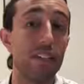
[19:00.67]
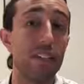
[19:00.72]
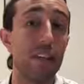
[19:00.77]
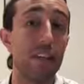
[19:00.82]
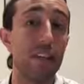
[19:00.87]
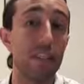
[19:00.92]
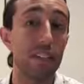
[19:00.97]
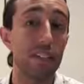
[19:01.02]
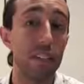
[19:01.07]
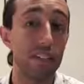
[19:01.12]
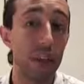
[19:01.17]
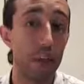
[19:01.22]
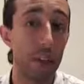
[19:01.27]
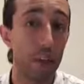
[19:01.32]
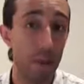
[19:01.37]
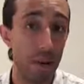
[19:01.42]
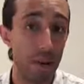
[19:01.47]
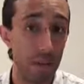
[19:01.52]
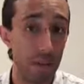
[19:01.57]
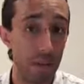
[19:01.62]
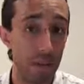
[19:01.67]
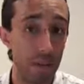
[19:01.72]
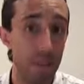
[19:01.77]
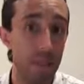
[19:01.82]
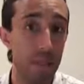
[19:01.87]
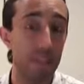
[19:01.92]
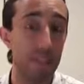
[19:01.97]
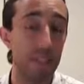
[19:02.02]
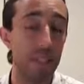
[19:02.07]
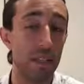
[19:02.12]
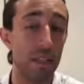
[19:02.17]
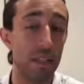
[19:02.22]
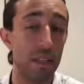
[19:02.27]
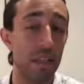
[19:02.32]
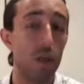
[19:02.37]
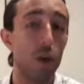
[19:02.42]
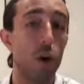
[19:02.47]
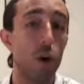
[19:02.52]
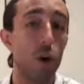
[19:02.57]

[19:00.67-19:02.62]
taking supplementary vitamin D